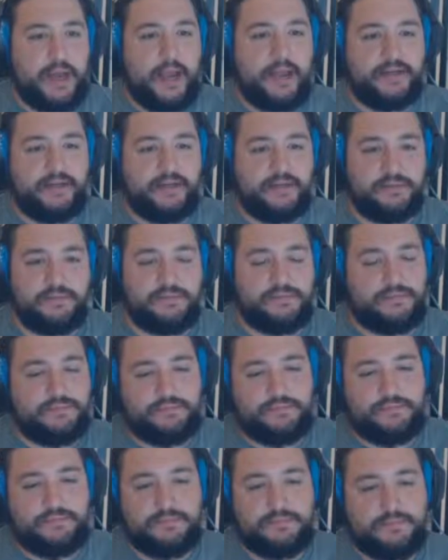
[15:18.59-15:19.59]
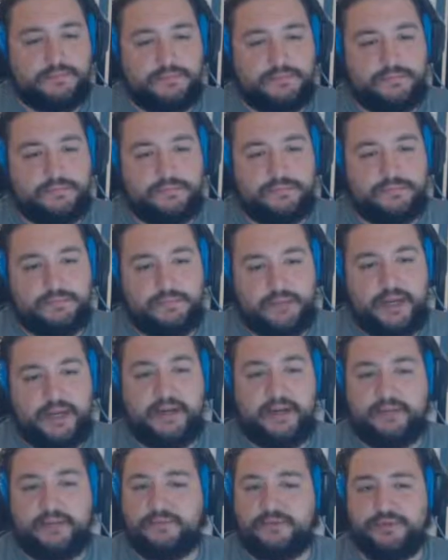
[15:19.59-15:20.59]
I didn't
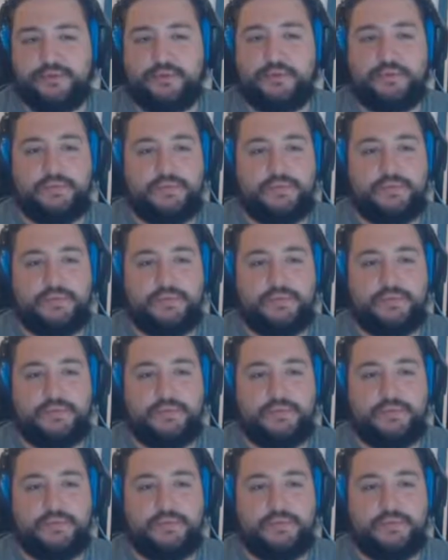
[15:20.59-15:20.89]
need him to.